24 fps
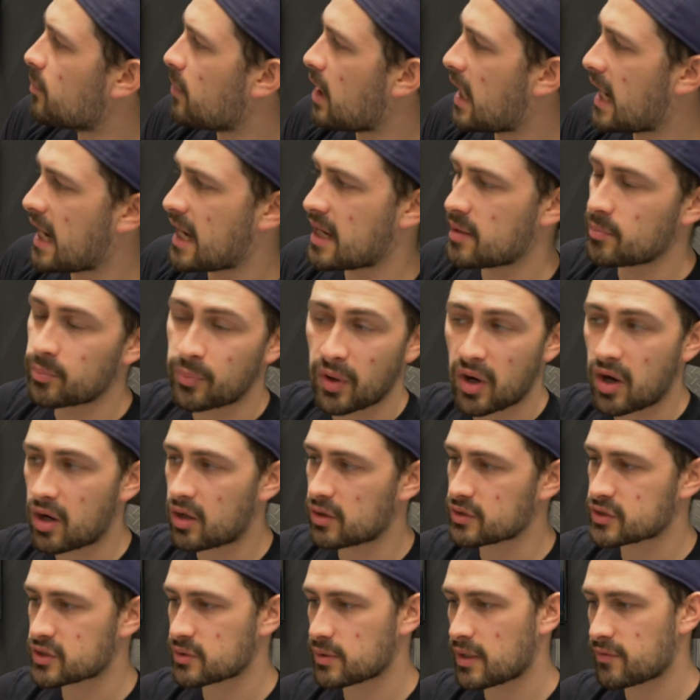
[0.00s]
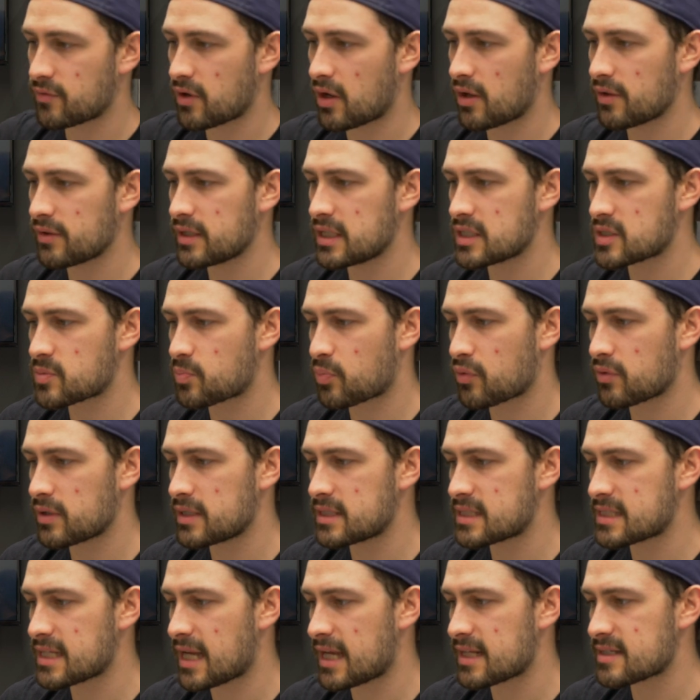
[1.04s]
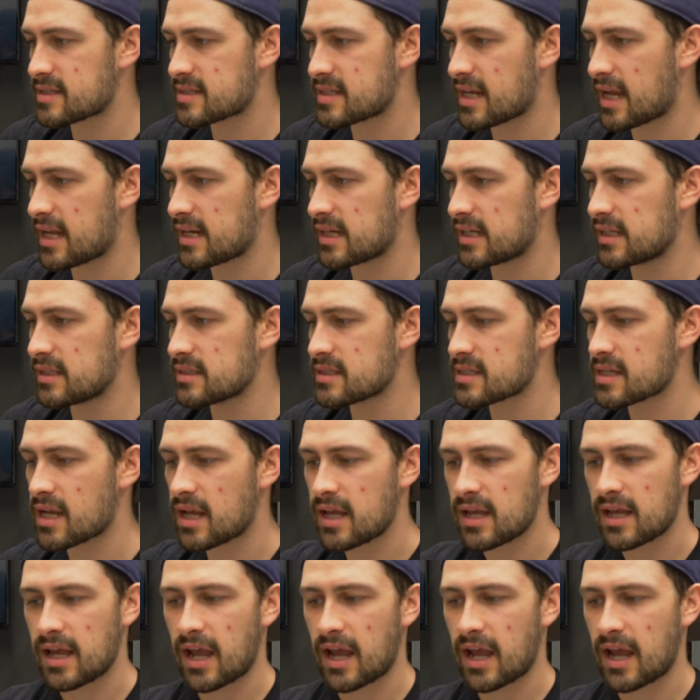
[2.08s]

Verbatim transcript: and ball. So you have all these preset settings,